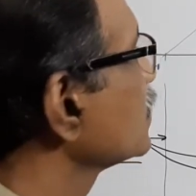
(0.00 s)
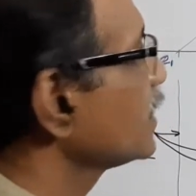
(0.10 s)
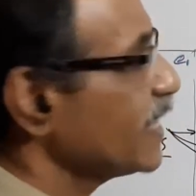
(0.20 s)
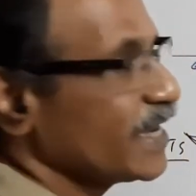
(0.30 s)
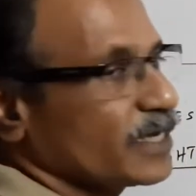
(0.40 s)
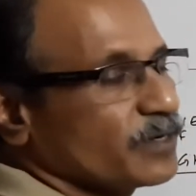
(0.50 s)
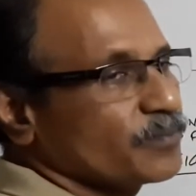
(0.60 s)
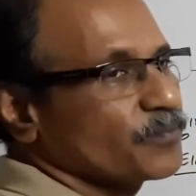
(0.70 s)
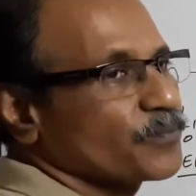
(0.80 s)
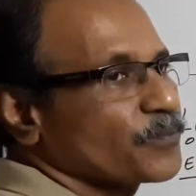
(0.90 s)
Then
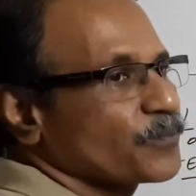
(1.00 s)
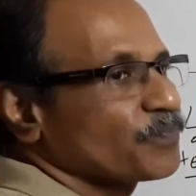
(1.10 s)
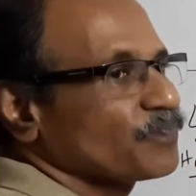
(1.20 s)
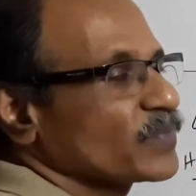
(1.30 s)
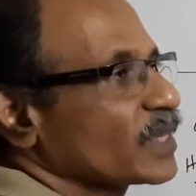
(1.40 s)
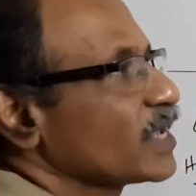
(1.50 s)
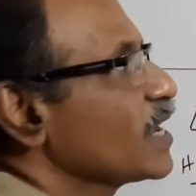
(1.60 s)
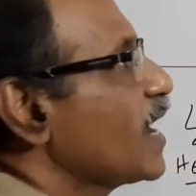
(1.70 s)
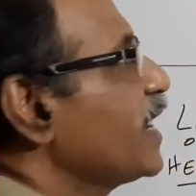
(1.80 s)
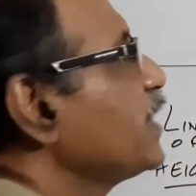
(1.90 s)

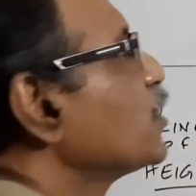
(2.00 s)
I